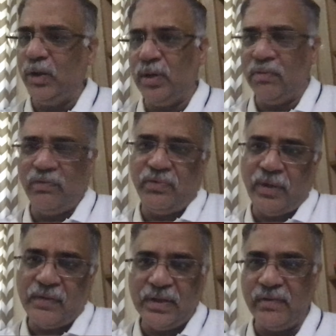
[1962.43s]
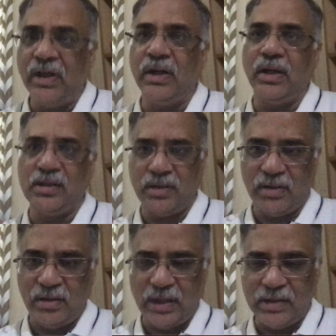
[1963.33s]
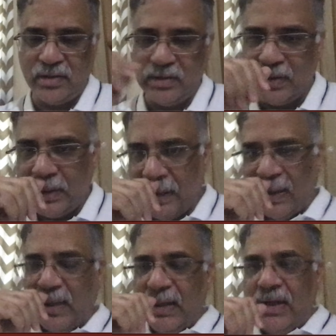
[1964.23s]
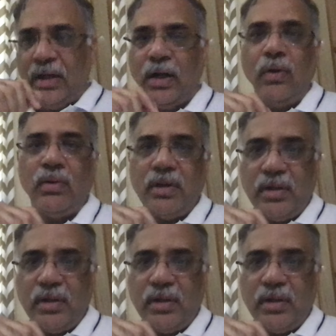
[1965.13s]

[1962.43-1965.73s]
You can have several clusters. Now,